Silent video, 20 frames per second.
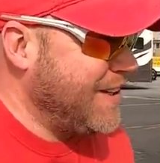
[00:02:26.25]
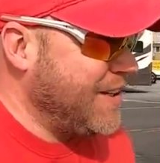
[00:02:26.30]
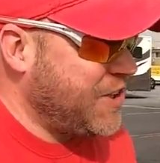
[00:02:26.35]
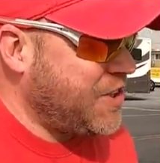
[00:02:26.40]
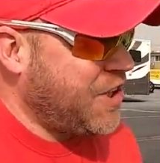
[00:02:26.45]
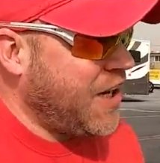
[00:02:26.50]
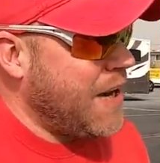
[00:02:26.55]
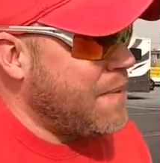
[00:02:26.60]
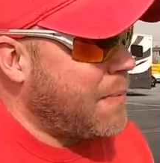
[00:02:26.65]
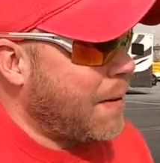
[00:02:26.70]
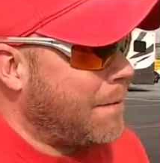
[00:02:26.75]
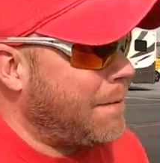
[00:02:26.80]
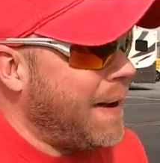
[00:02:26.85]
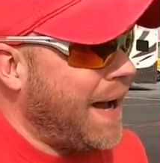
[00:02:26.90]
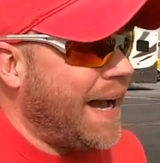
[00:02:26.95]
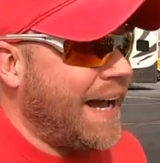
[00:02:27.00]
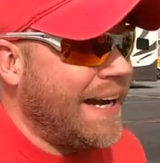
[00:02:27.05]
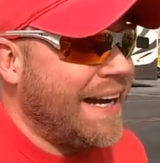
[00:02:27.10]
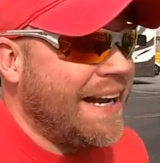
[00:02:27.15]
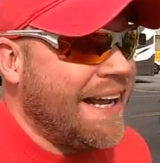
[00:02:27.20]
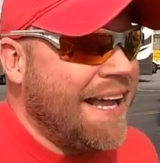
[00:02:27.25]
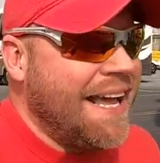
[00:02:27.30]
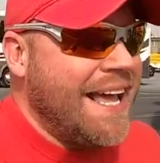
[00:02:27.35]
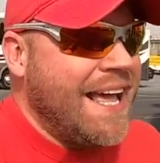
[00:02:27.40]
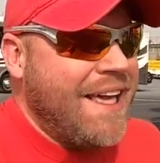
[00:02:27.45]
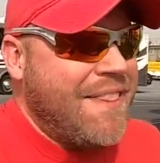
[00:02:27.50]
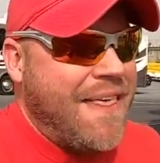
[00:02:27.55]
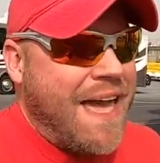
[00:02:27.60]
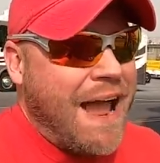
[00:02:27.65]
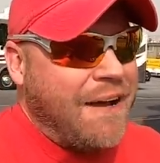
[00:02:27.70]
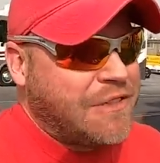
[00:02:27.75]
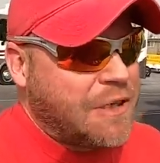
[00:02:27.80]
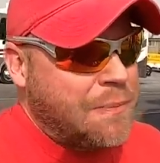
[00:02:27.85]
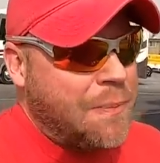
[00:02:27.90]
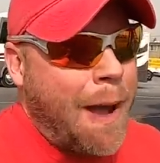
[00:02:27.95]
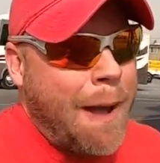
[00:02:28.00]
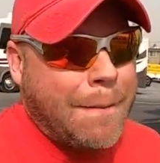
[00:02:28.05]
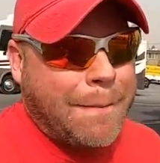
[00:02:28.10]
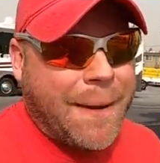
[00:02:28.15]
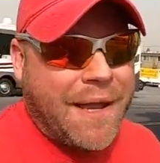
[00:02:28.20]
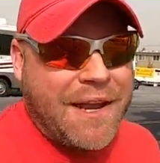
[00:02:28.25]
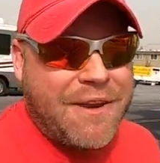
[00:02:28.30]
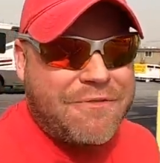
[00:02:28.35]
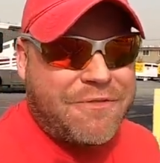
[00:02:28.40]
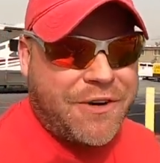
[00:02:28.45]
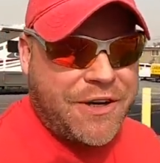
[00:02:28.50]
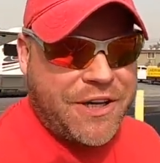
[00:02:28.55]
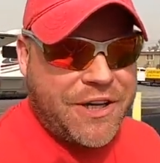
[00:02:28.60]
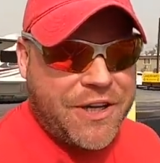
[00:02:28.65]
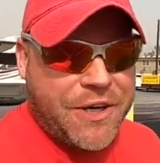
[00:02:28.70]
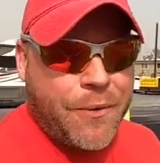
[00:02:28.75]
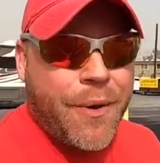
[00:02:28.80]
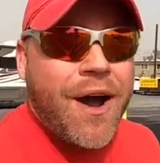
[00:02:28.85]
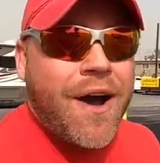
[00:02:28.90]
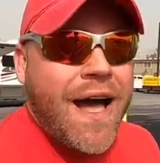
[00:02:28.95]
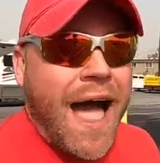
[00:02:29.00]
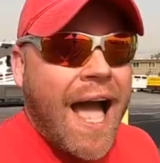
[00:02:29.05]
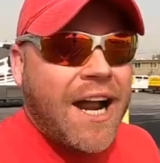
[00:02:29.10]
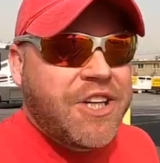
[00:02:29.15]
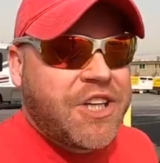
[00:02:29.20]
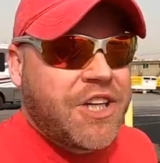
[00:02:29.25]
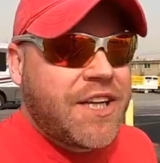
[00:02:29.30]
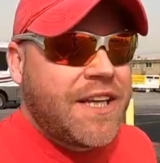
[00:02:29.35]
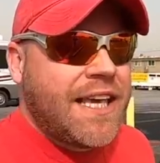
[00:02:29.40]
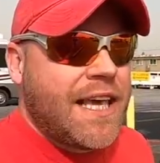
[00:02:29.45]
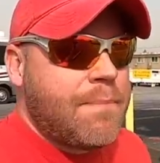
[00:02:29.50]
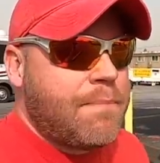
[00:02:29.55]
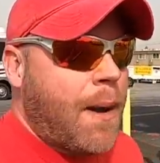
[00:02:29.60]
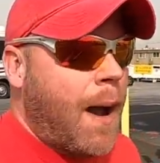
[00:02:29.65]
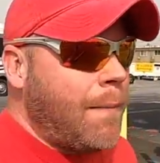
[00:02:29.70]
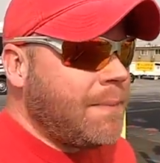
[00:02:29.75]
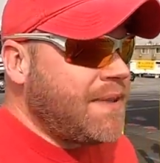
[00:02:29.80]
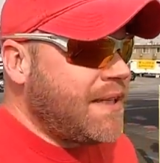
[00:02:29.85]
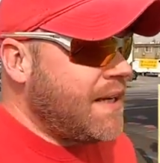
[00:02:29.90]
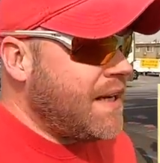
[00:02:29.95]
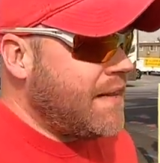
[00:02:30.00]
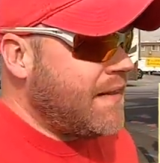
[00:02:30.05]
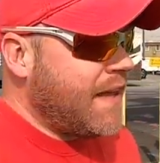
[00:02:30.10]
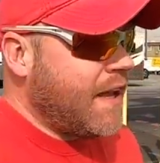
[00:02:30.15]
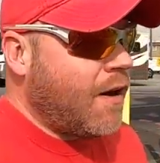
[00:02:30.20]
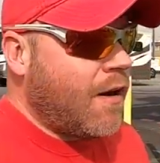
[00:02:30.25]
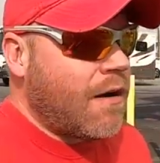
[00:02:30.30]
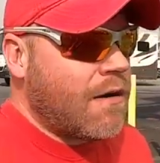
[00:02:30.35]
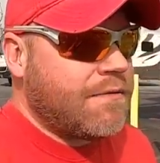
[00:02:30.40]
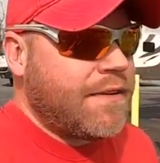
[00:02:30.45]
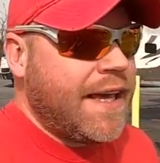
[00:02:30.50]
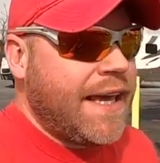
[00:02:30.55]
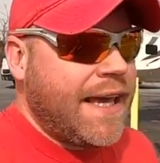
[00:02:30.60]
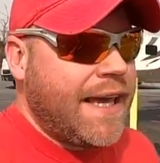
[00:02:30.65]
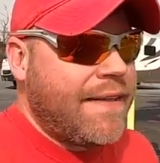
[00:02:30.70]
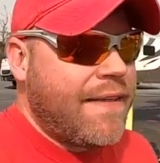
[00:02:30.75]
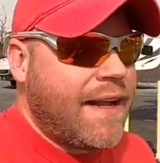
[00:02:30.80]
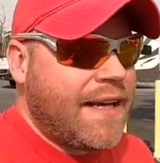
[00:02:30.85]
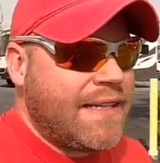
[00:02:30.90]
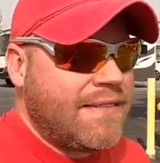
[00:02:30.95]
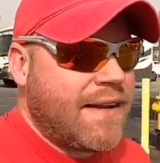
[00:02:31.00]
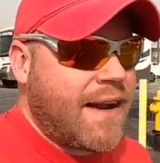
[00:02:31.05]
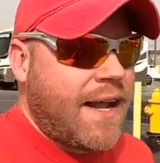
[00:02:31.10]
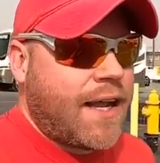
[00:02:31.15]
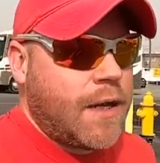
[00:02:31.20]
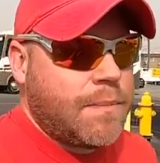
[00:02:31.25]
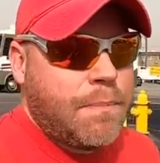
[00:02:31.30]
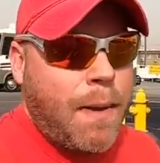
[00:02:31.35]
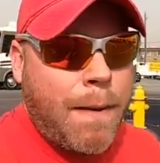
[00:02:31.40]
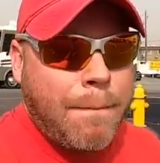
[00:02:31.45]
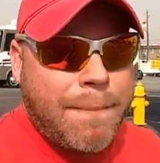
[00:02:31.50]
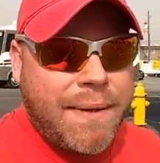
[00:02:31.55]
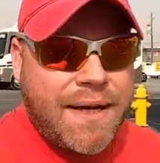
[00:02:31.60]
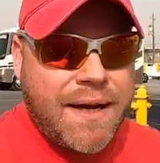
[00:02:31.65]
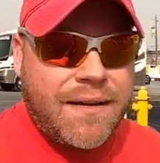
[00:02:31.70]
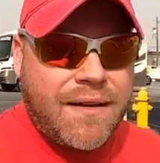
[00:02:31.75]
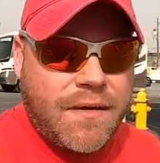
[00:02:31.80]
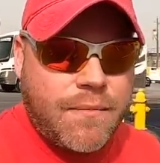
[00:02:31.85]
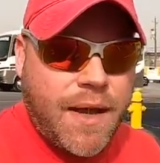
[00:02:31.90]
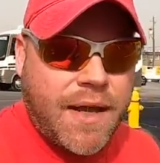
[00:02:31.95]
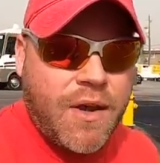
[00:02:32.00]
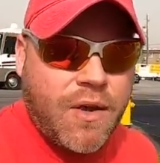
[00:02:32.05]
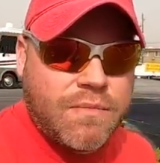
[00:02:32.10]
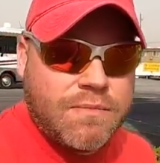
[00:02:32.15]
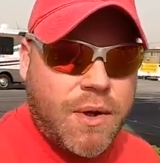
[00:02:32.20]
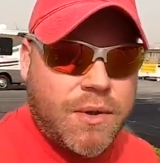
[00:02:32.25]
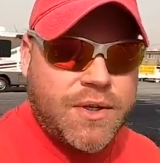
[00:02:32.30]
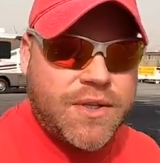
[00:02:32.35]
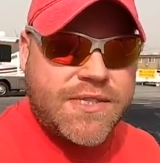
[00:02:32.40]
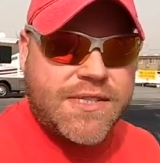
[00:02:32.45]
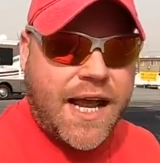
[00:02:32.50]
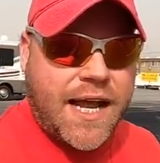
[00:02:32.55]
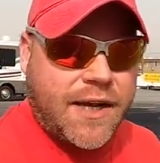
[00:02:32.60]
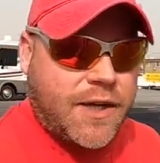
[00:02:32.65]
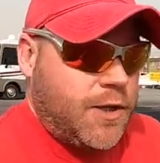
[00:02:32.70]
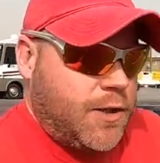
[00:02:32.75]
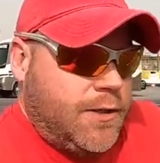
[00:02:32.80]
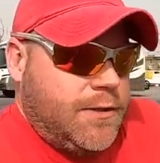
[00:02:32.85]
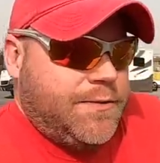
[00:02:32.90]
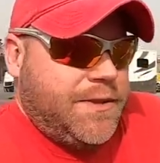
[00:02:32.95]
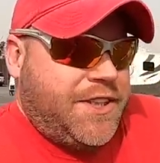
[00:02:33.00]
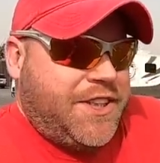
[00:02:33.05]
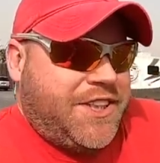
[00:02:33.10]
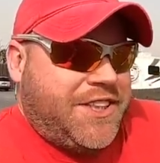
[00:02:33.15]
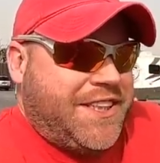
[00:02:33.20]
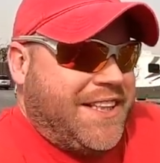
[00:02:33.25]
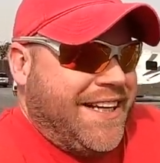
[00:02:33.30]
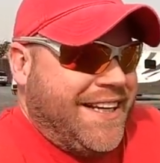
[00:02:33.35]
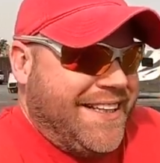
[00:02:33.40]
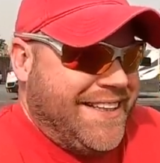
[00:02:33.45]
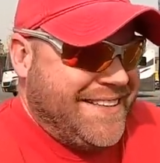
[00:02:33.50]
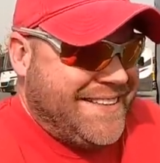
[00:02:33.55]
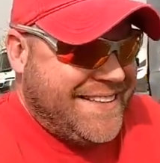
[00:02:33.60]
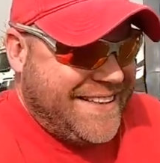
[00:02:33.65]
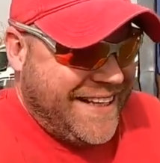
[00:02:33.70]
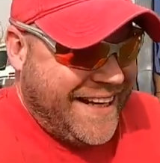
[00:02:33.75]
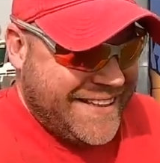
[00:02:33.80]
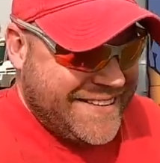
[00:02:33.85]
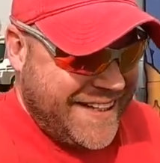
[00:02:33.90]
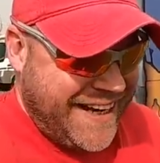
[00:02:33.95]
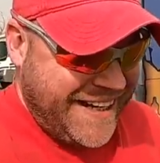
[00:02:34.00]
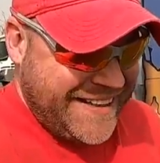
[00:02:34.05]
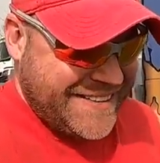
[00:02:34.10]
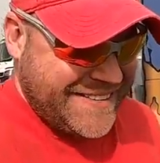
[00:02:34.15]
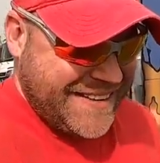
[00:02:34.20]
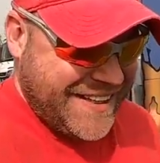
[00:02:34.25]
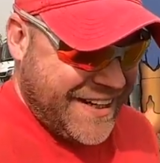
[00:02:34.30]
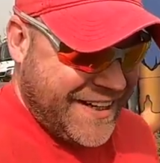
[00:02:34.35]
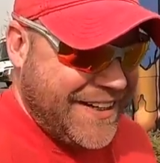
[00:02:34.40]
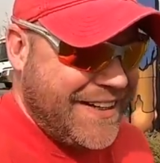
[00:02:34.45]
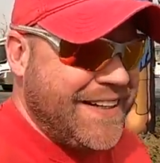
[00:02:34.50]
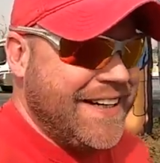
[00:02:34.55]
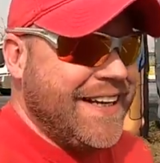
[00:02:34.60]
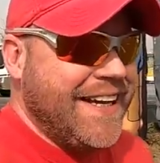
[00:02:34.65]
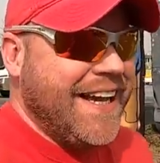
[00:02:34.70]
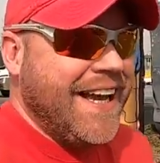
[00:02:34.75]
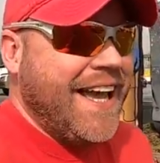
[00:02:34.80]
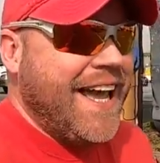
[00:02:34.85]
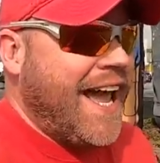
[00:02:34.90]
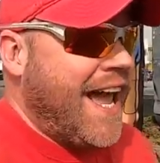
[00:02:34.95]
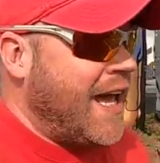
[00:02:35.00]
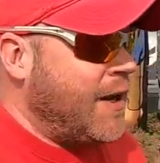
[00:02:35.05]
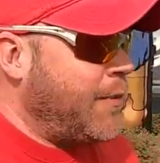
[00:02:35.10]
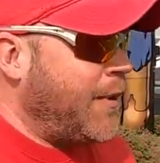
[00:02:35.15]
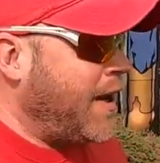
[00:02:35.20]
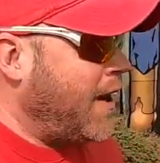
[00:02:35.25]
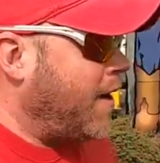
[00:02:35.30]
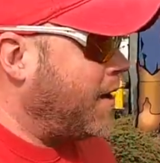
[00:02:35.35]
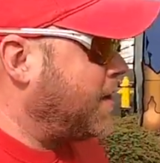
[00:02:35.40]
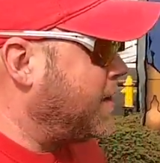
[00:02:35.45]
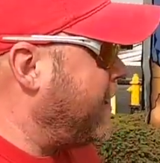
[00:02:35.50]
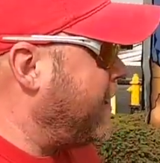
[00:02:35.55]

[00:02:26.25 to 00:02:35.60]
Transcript: a little cheaper, but they have to pump it for you. Well, actually, he pumped it in the RV, and then he said I could pump it into my own motorcycle, which I don't know. And we are